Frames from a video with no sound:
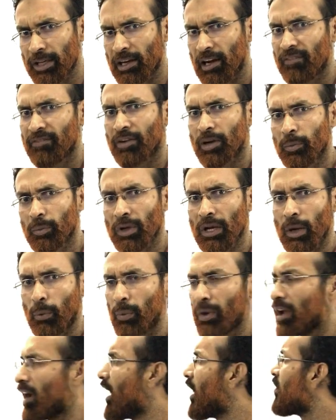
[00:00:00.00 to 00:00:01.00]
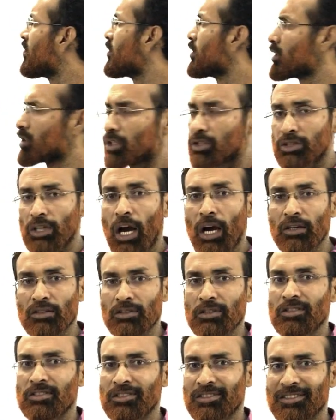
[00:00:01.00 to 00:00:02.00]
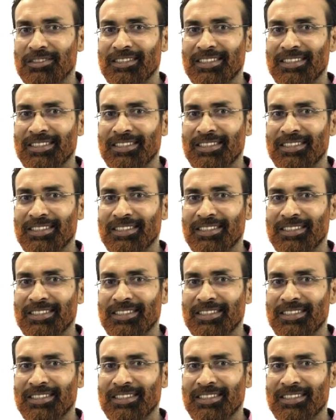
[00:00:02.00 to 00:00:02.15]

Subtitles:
a formula, we avoid the charges.